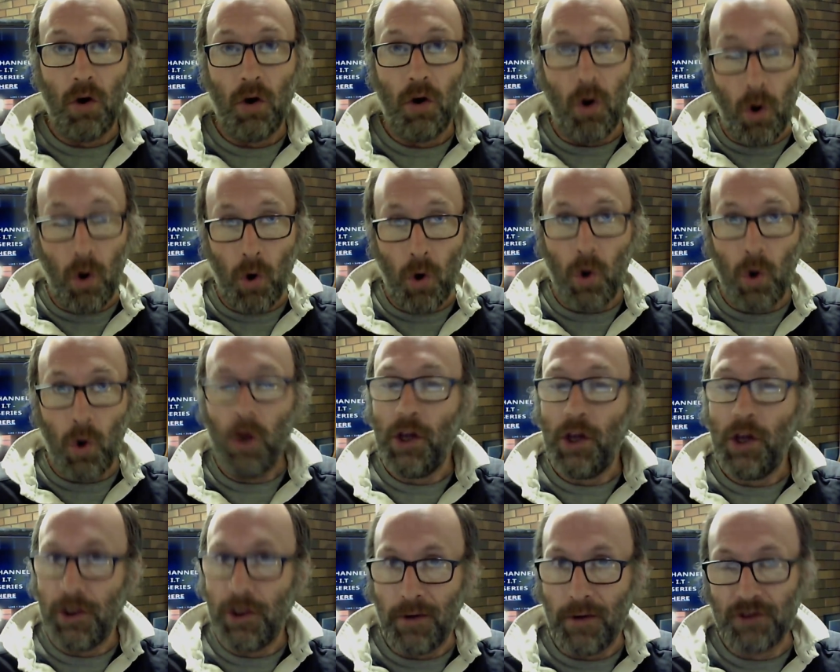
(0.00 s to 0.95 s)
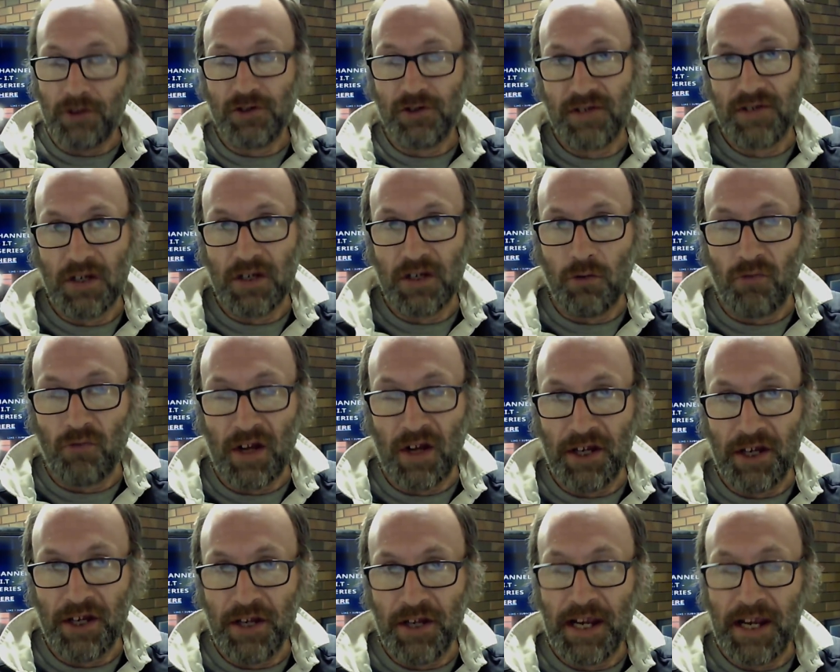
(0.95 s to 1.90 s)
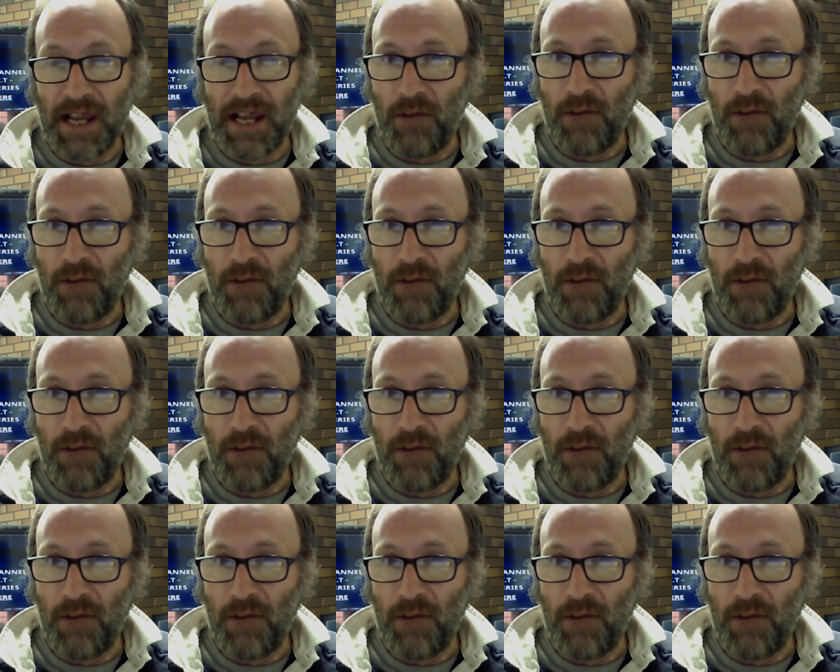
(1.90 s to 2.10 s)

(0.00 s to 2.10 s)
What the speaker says: or your engine's in good running nick,